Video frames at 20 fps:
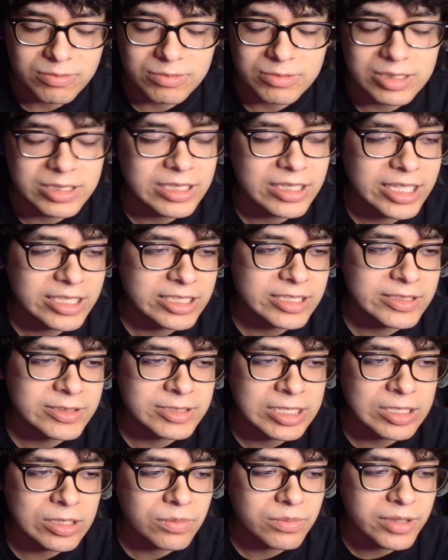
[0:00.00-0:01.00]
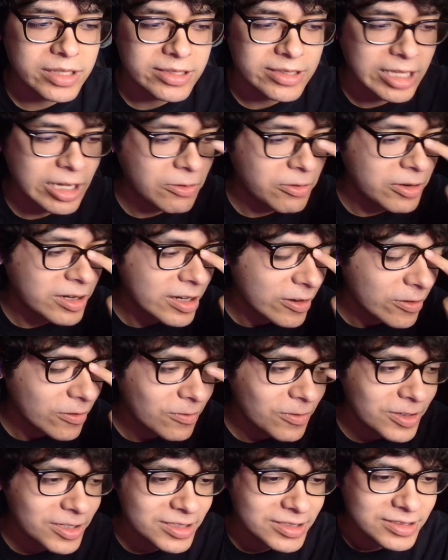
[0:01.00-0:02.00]
get like this town big that way
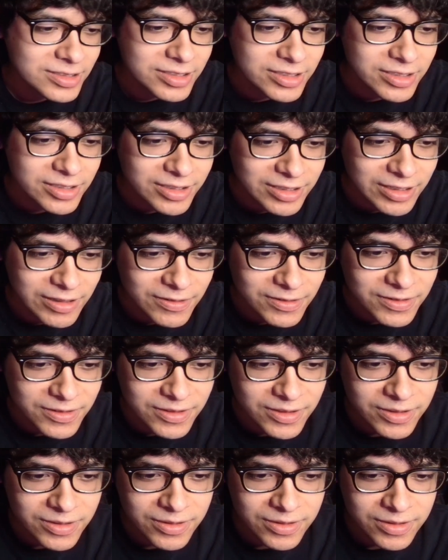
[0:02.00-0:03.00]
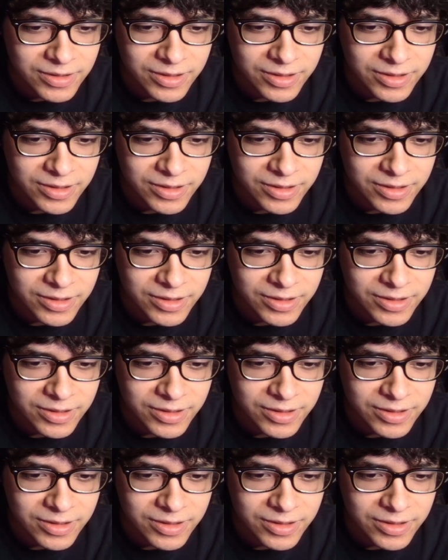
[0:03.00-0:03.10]
everyone can see it and everything